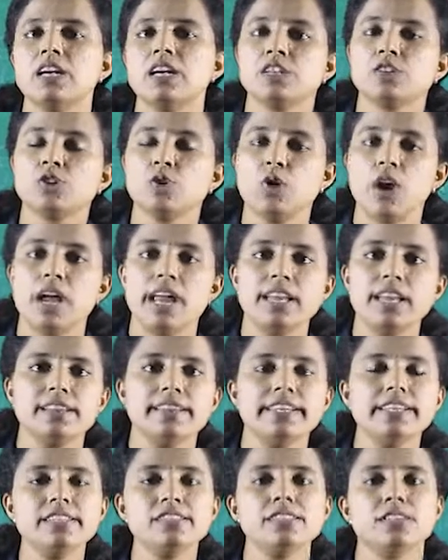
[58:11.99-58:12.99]
So, in
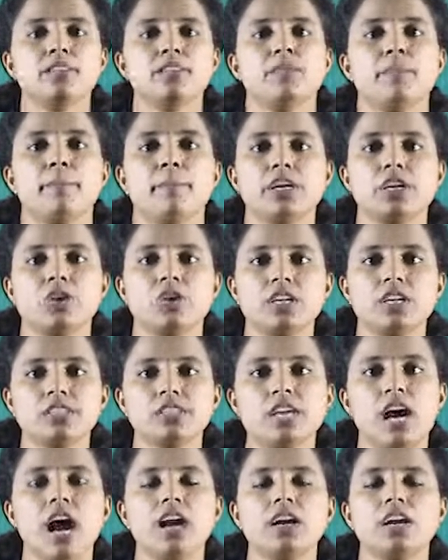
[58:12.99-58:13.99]
this particular
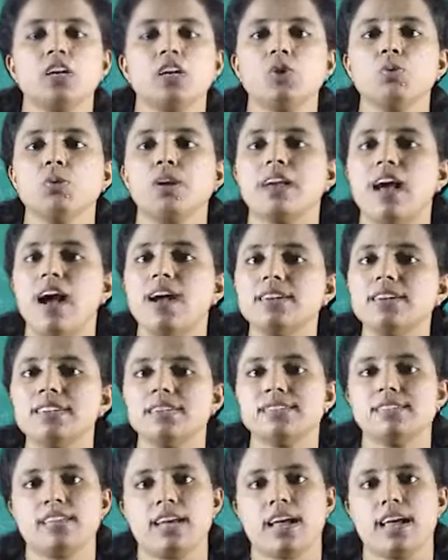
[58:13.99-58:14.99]
chart, you can
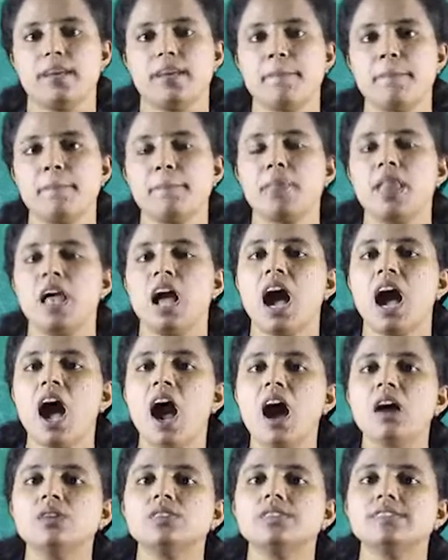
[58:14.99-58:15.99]
understand
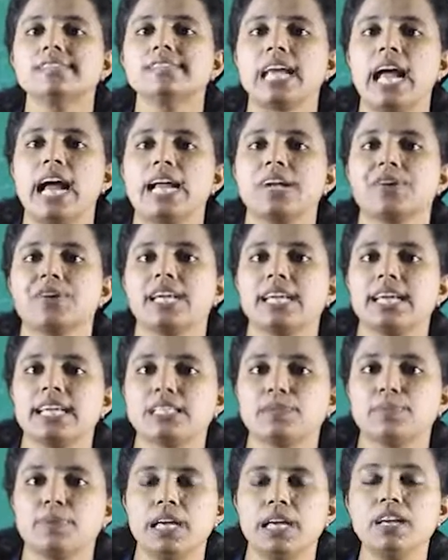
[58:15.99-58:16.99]
how the scattering
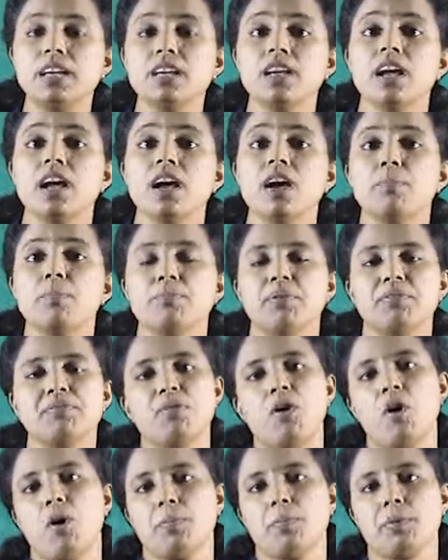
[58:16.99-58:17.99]
is being
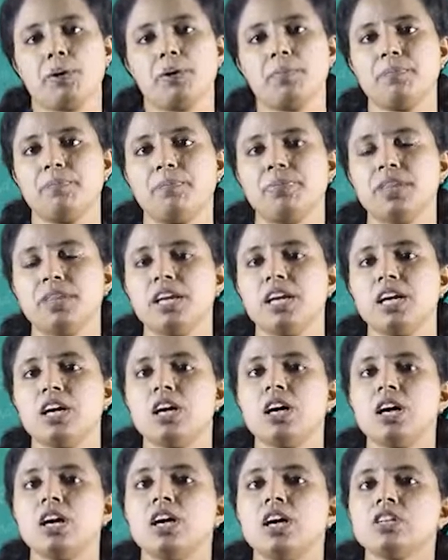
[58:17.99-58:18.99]
performed.
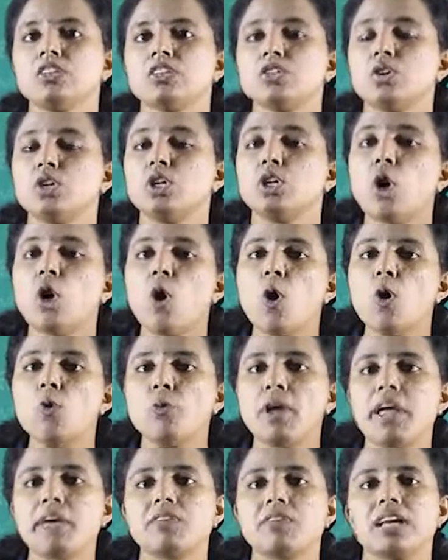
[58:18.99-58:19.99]
So, low
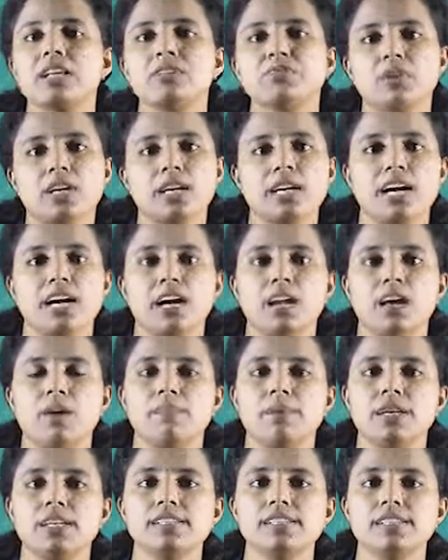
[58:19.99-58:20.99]
wavelength for a
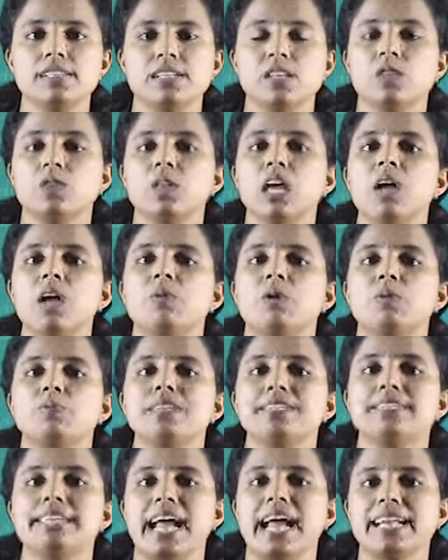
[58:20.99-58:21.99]
color means they will
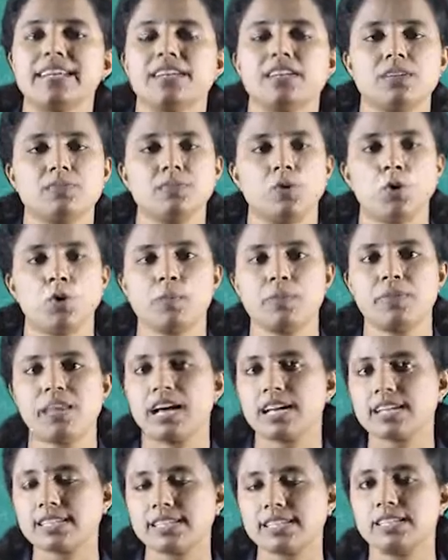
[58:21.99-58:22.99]
be scattered more,
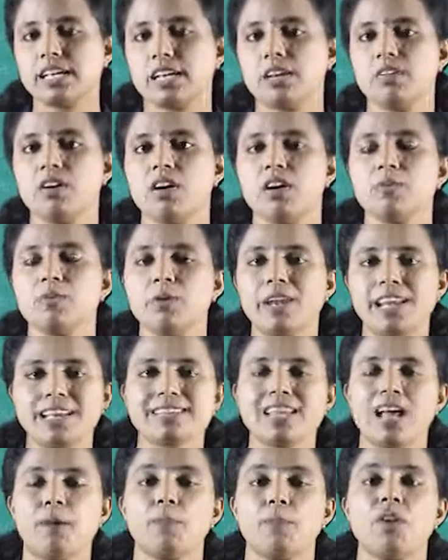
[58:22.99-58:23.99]
isn't it? For
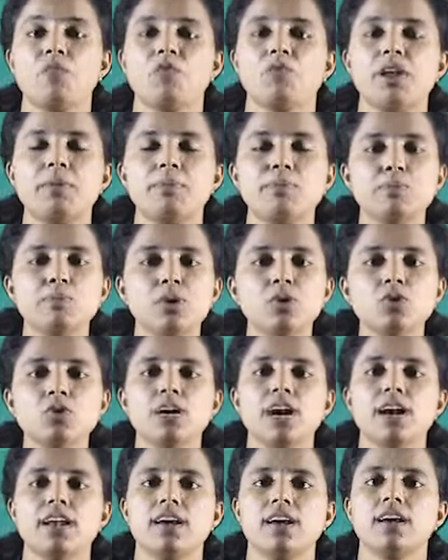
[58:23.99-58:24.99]
example, when
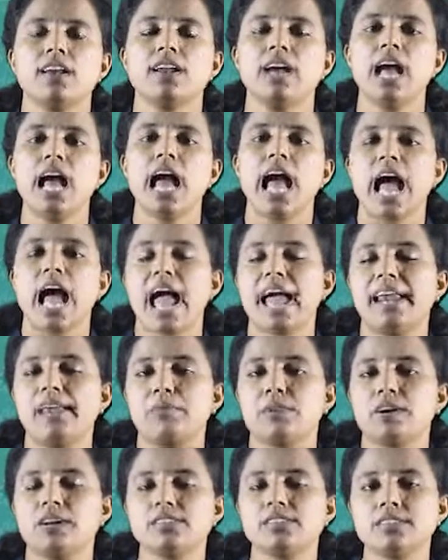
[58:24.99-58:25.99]
blue color and I
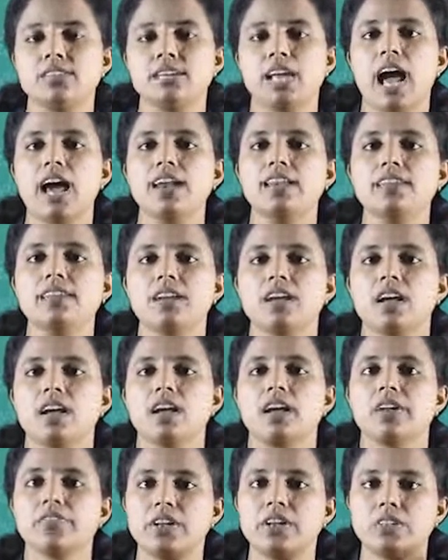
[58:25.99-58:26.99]
am considering another
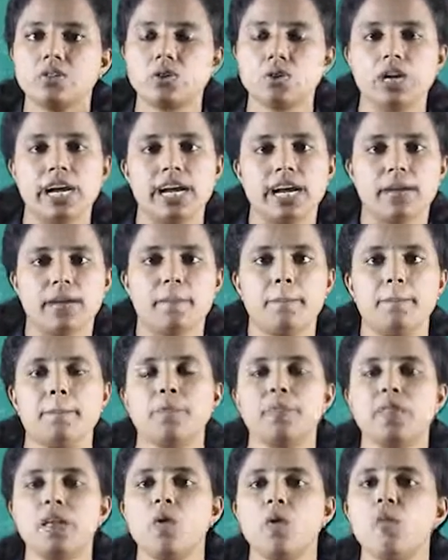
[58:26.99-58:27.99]
color that is
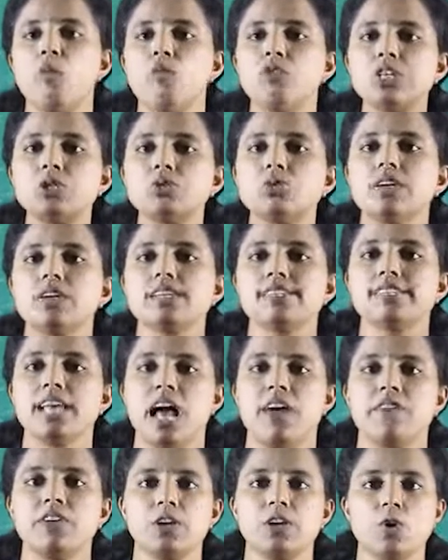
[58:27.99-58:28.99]
red, which one is
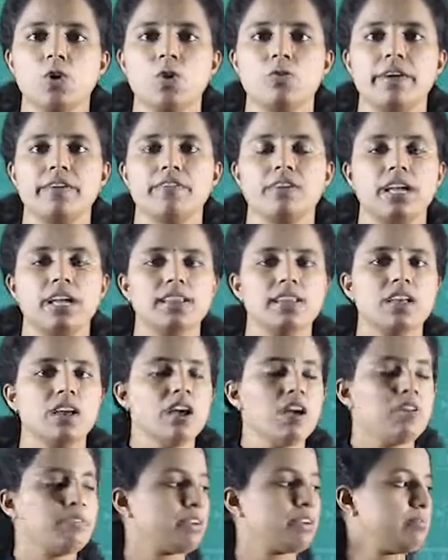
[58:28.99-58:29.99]
having low wavelength?